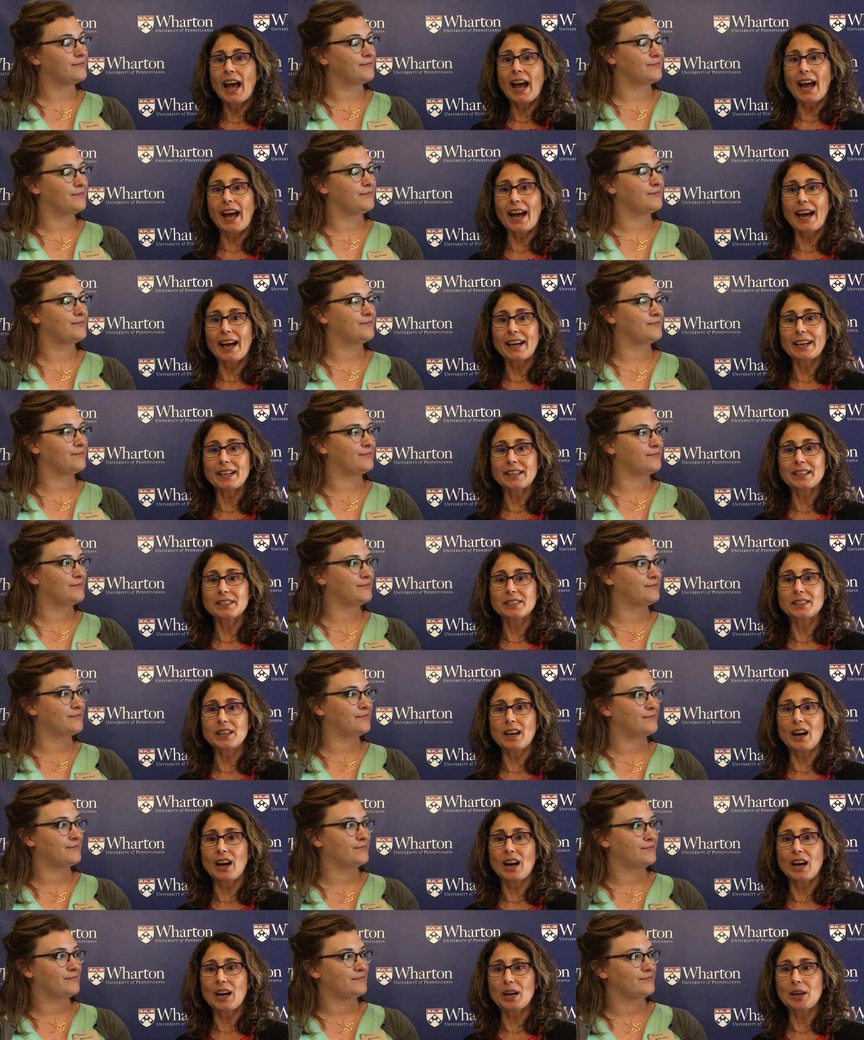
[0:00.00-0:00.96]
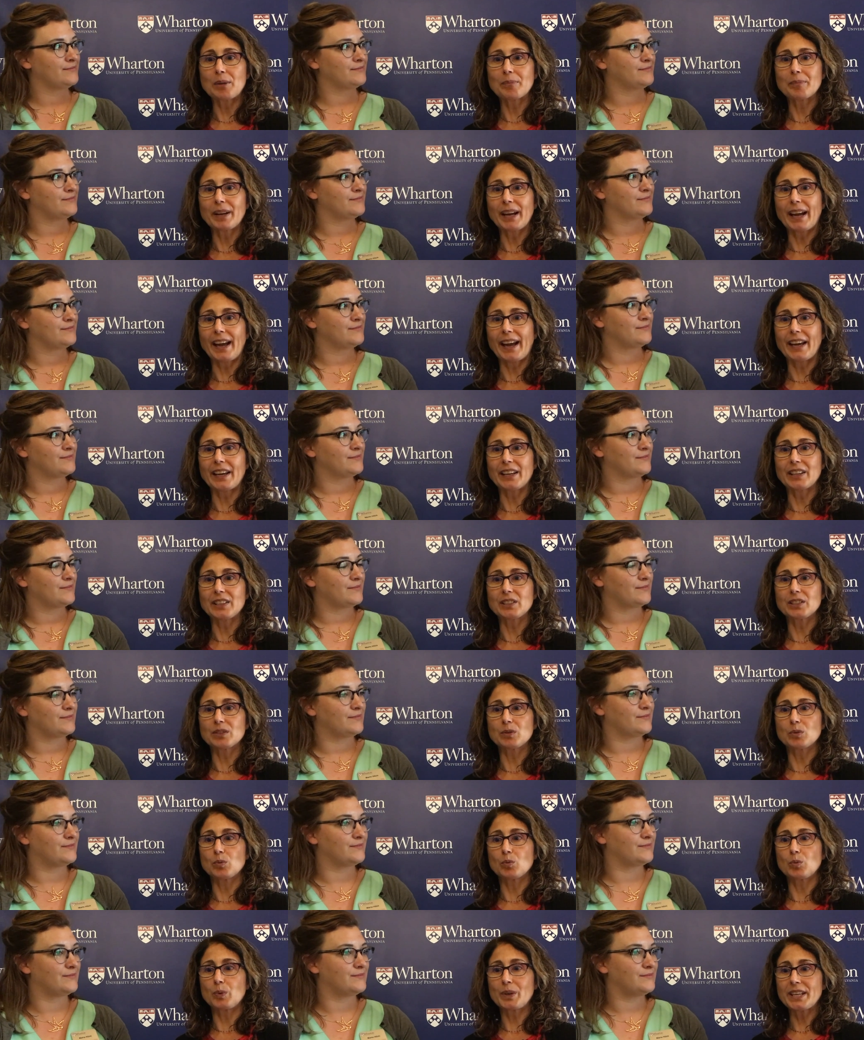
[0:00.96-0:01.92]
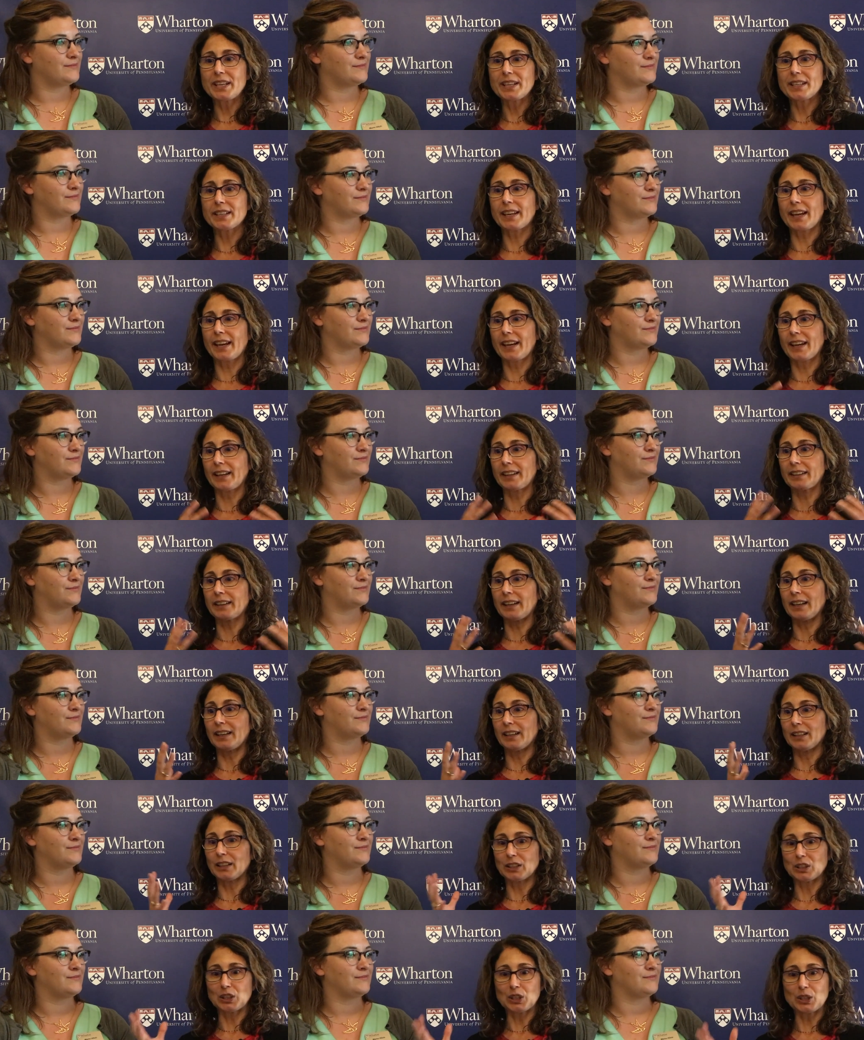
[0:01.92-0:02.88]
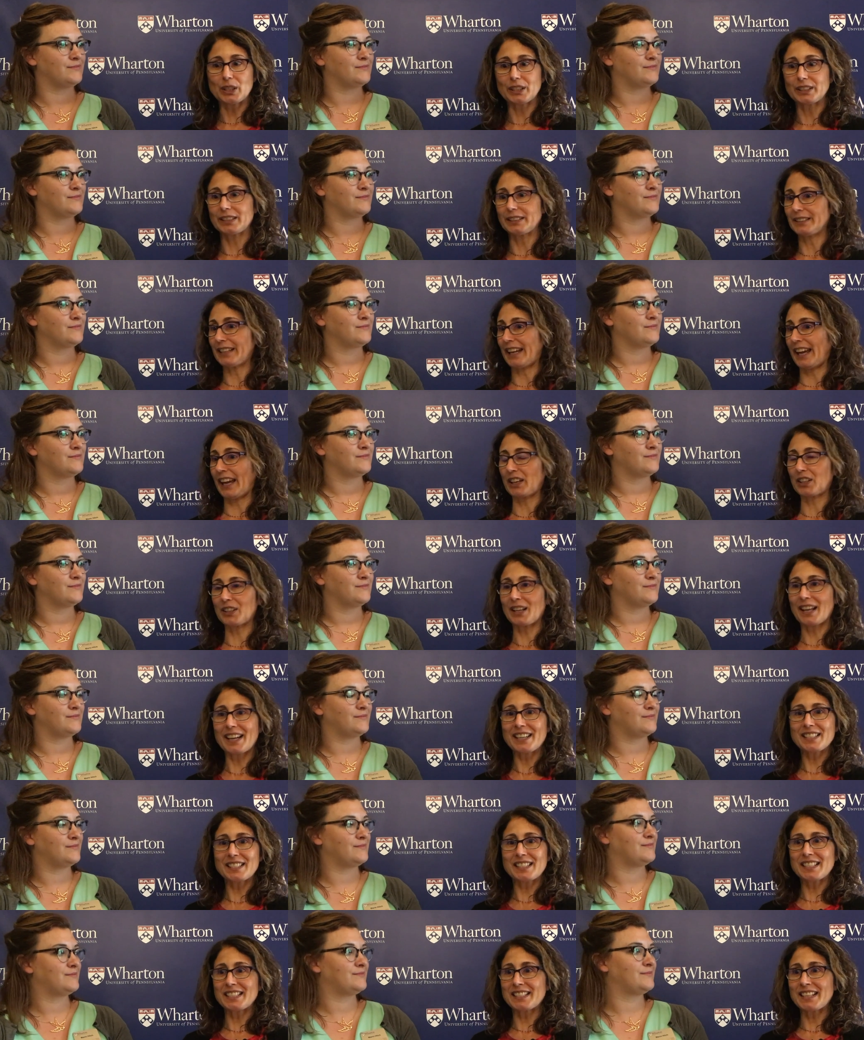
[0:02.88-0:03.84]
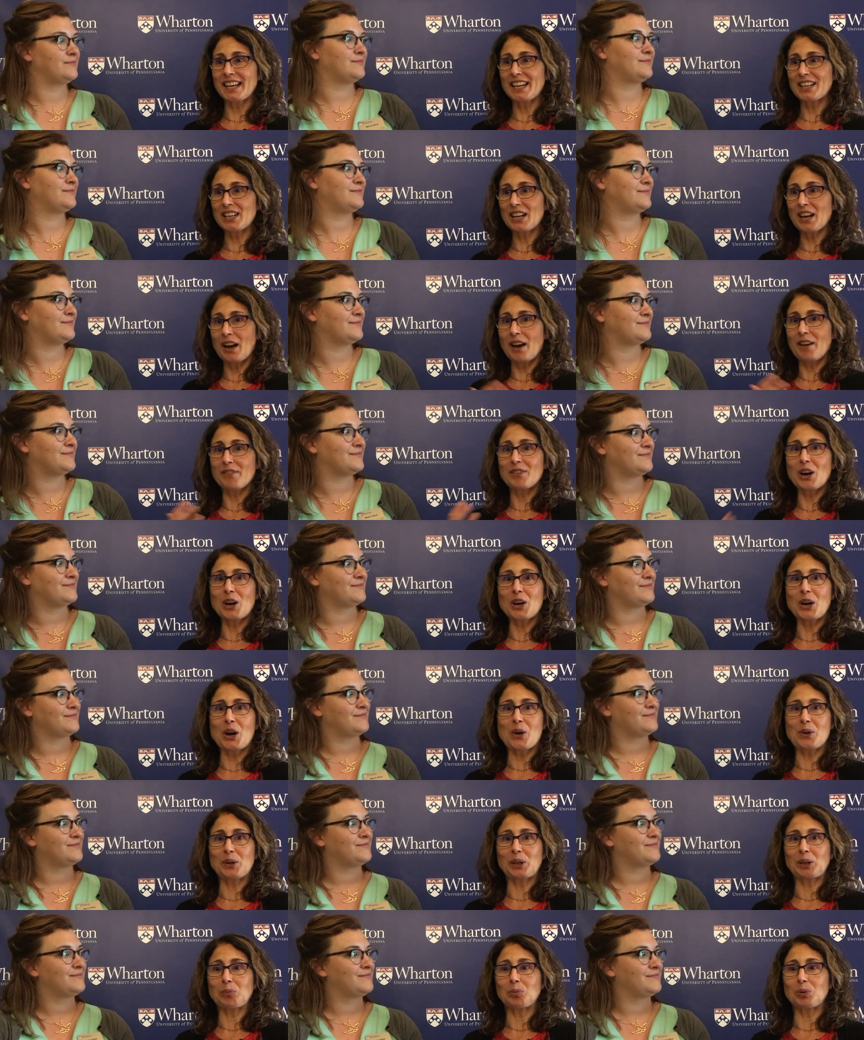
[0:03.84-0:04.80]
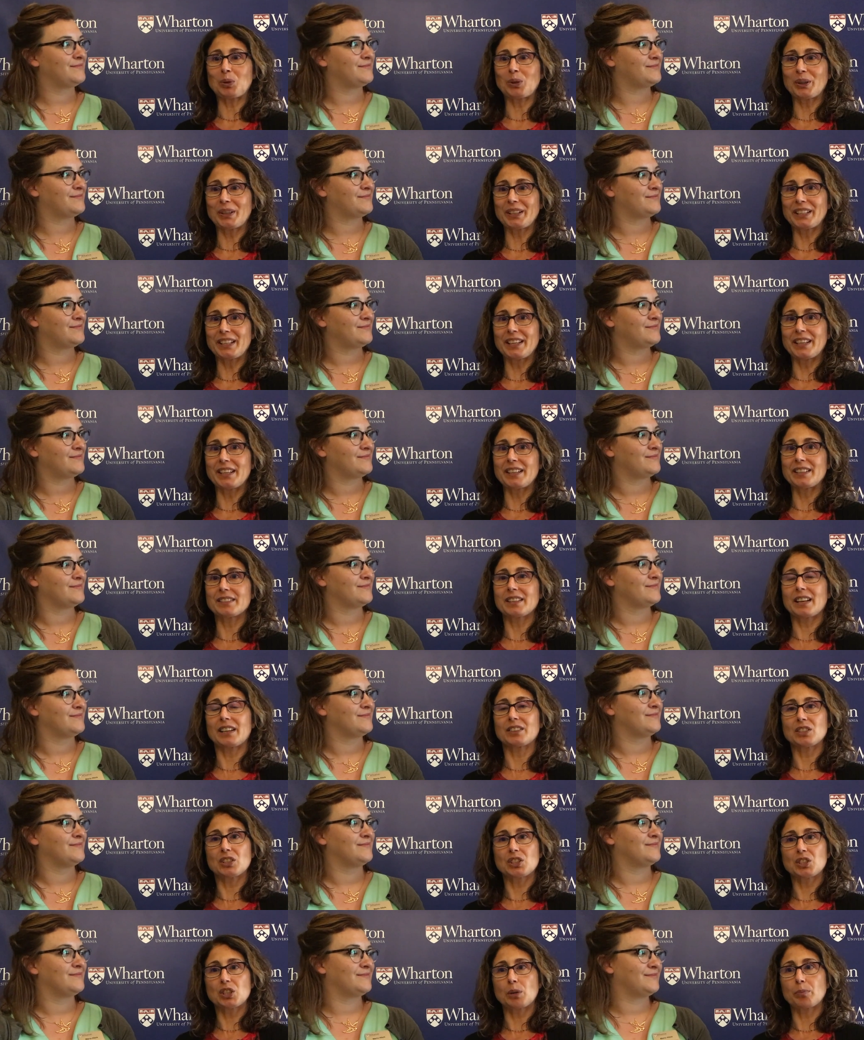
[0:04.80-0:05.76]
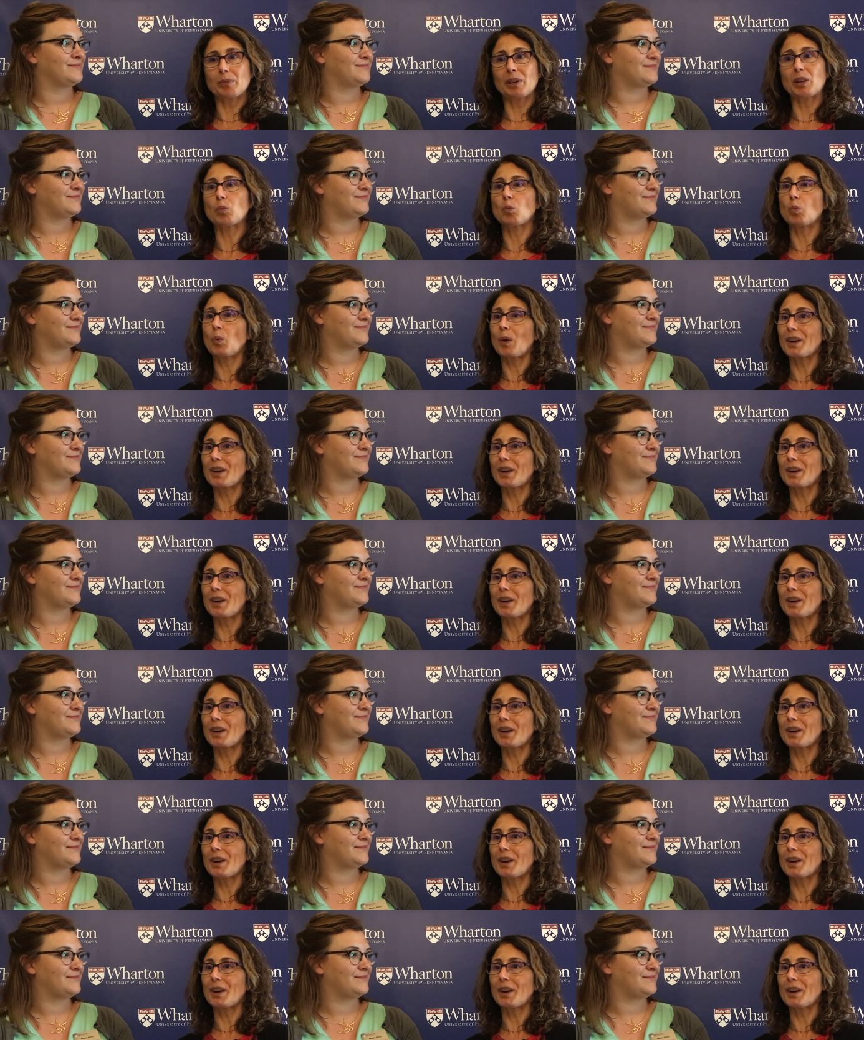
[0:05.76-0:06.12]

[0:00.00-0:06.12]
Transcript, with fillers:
Speaker 1: and, um, and we can look, analyze analyze the data of our own employees and determine